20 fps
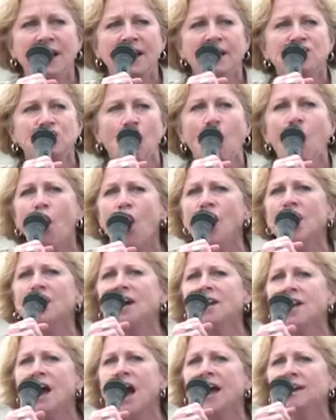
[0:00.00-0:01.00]
to
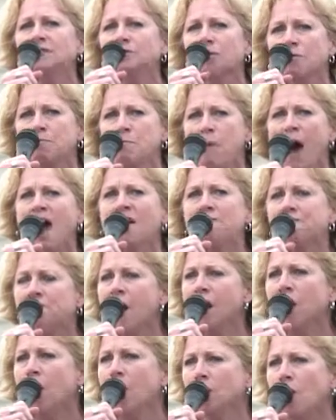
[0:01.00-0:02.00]
organize with my
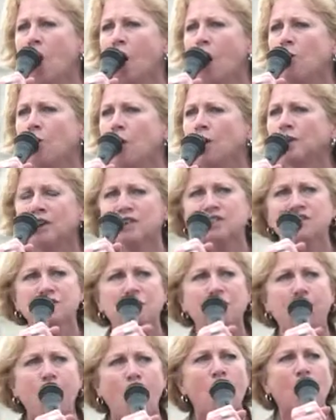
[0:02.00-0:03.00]
fellow co-workers
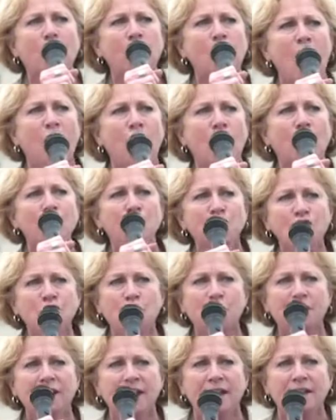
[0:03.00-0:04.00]
to form our
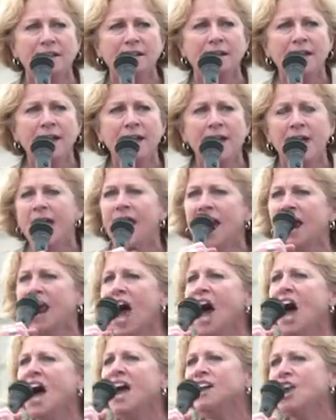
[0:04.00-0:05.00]
union. And
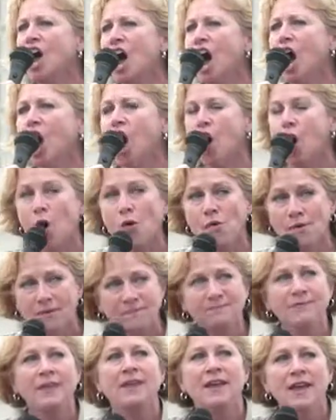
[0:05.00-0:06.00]

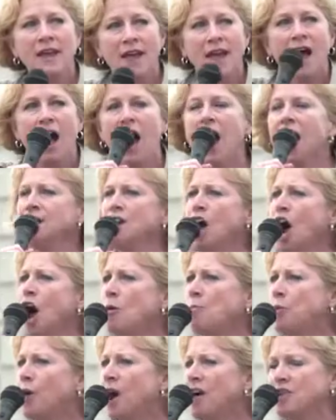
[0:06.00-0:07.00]
I
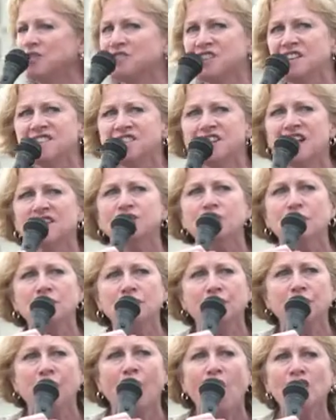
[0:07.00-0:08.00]
know, brothers and
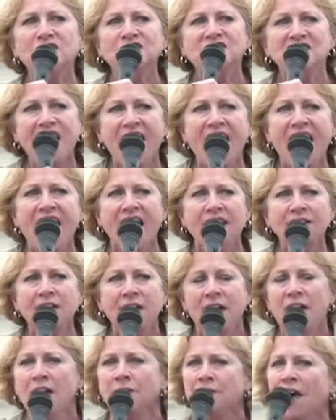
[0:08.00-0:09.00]
sisters, firsthand,
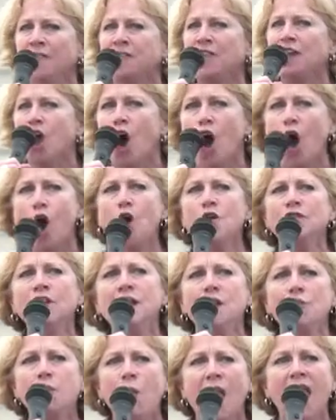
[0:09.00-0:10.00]
that the
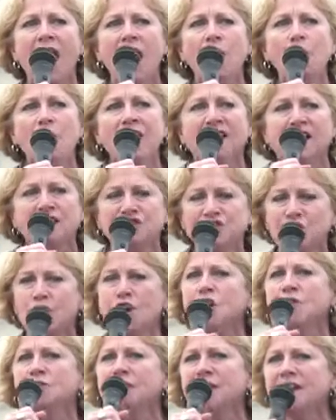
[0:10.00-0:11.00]
only way we can
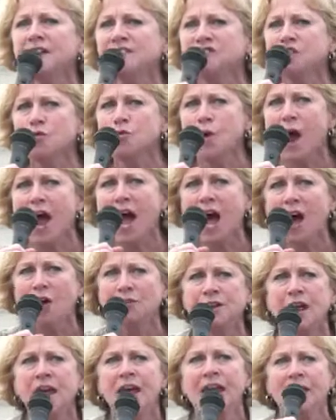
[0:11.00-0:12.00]
turn things
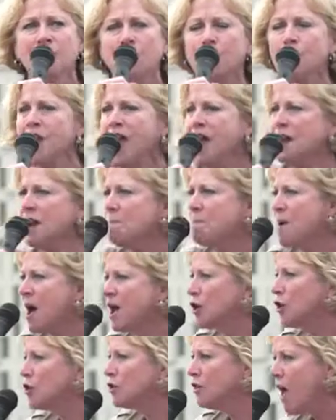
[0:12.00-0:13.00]
around and create a
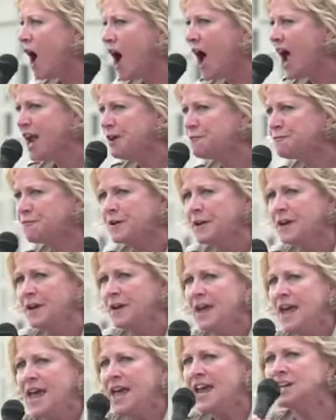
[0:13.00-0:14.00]
better life
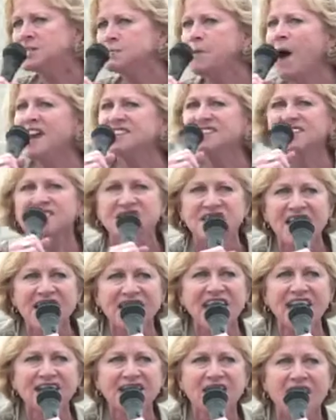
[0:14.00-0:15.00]
is by
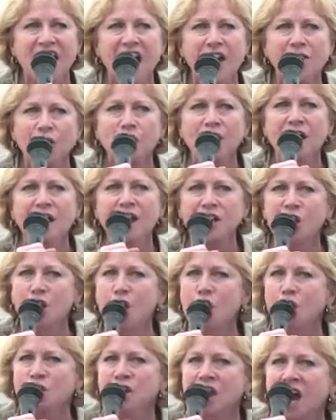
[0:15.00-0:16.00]
sticking together in a
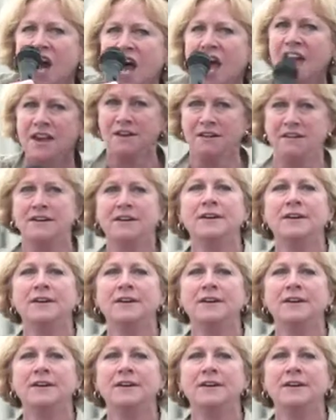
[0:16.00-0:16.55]
union.